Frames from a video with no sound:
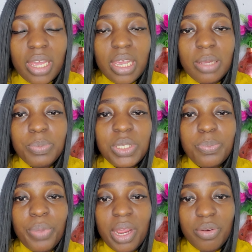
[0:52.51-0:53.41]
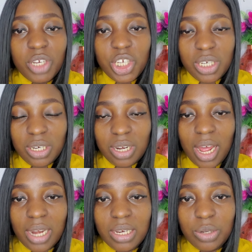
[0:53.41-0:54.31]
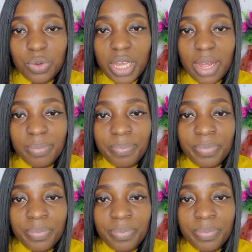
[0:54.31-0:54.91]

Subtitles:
keeps perishing. Hallelujah.